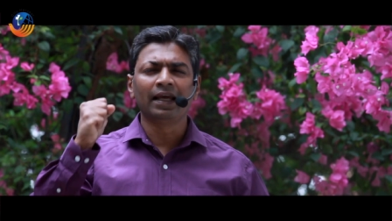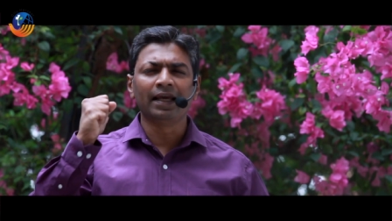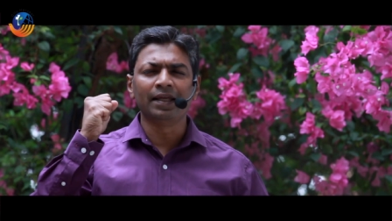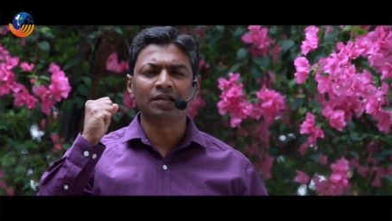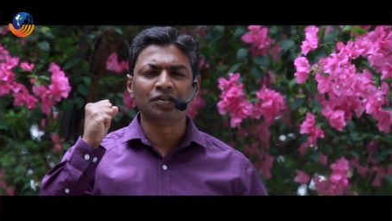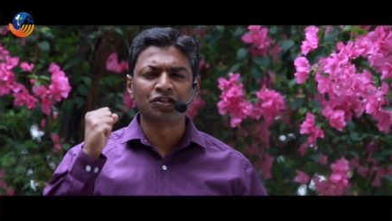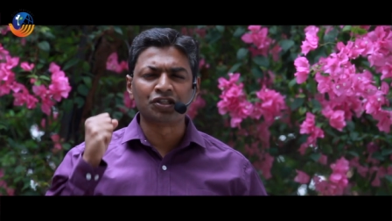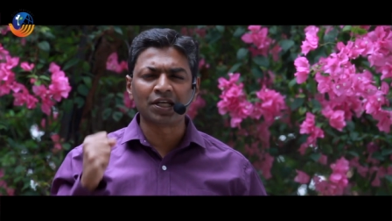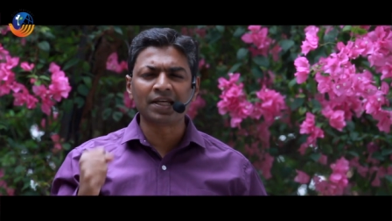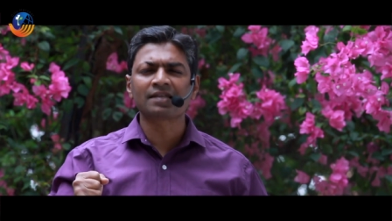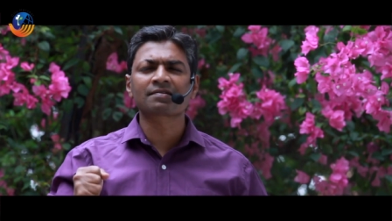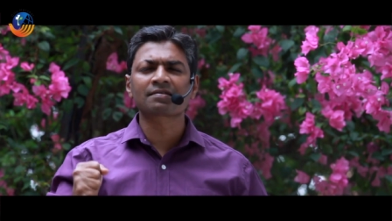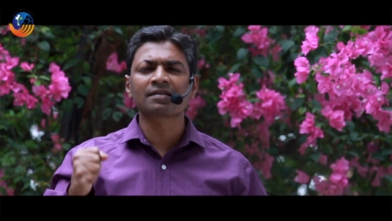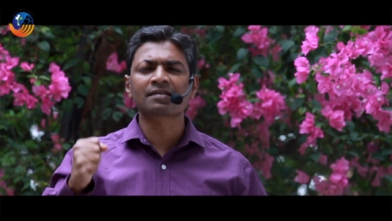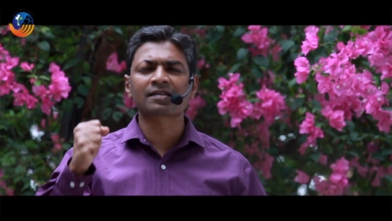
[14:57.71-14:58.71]
In
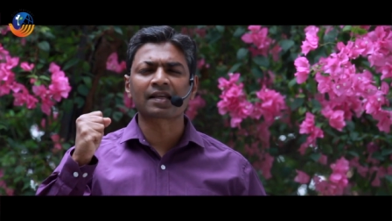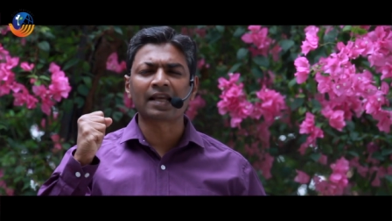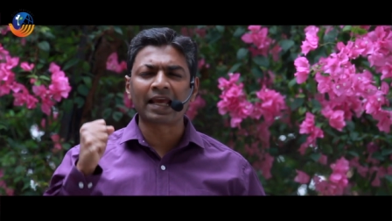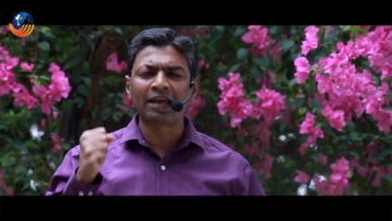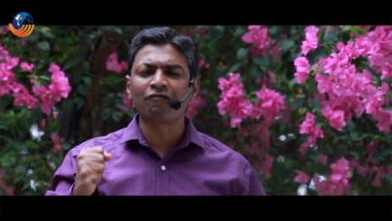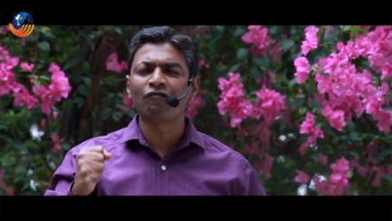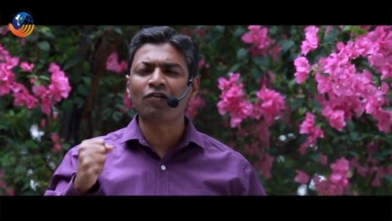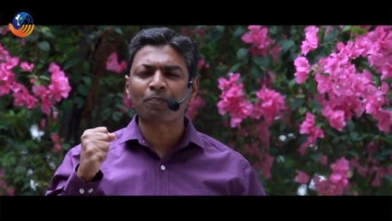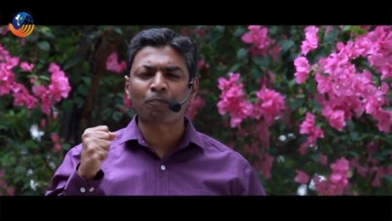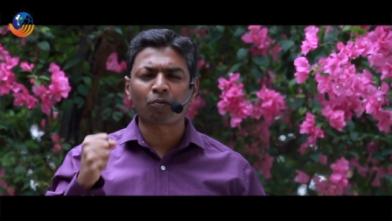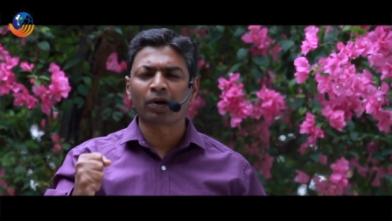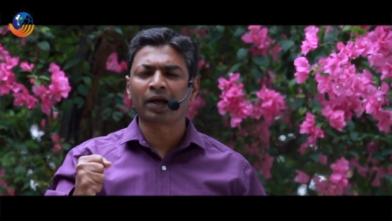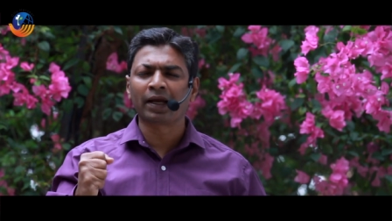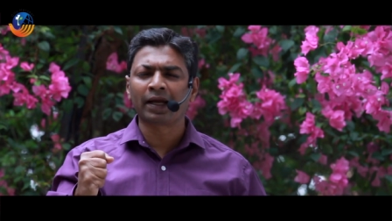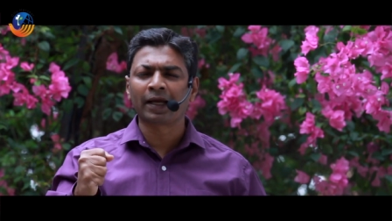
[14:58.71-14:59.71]
Jesus' name we
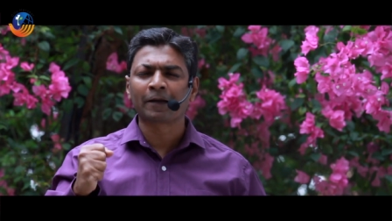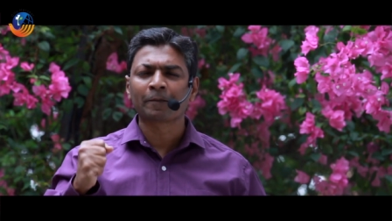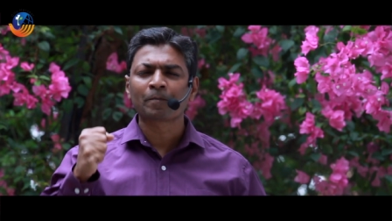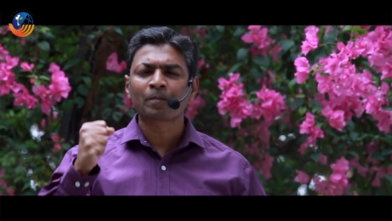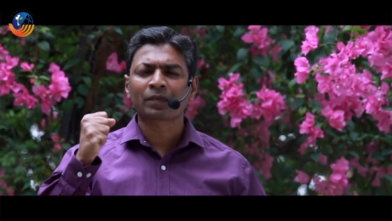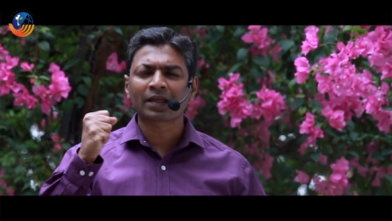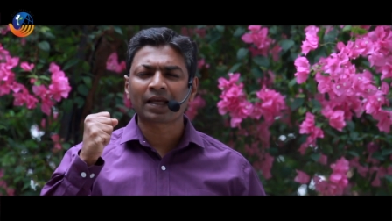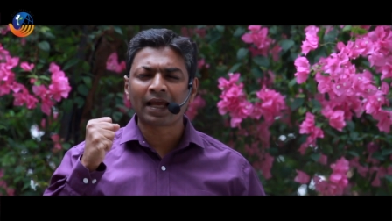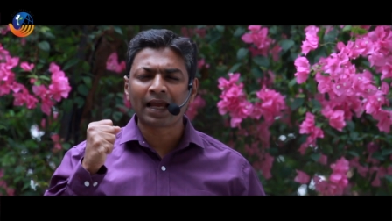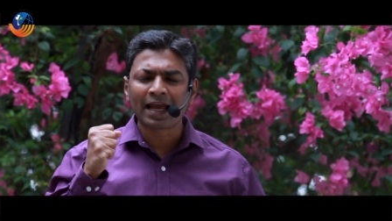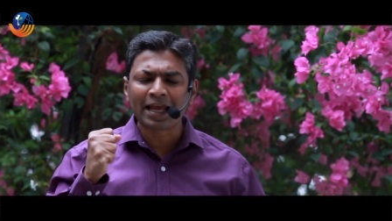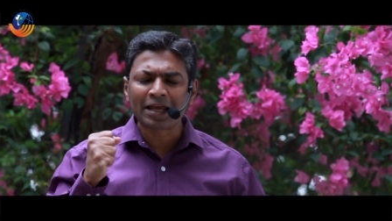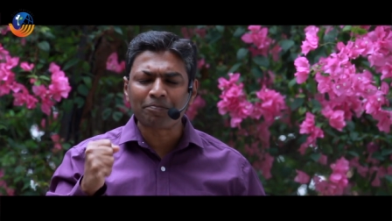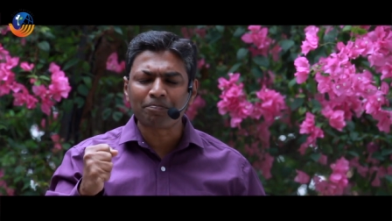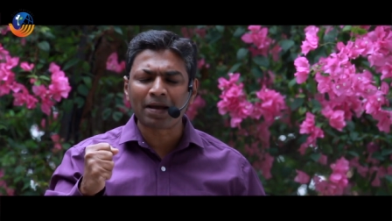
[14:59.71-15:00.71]
pray.
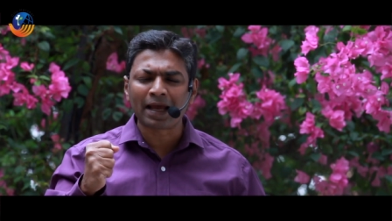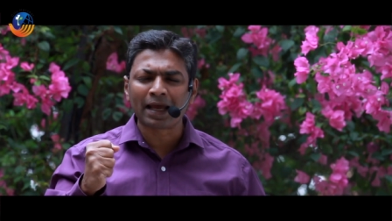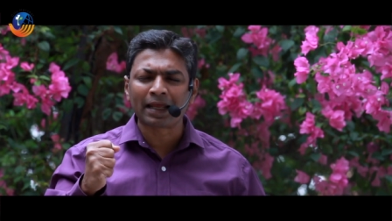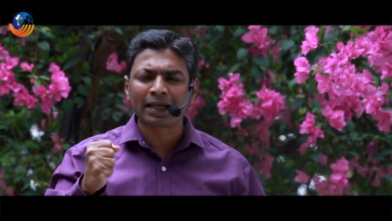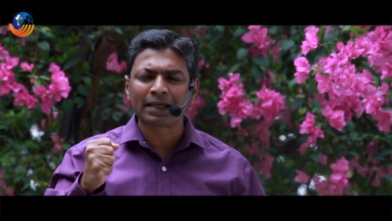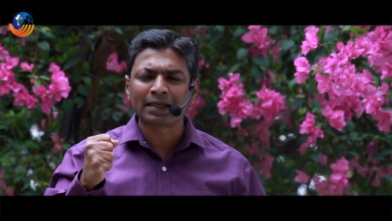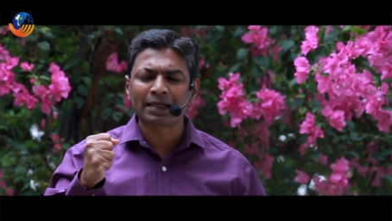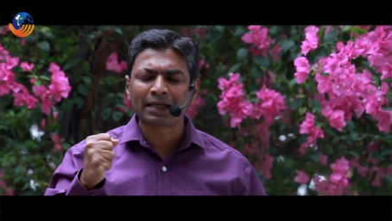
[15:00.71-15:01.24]
Amen.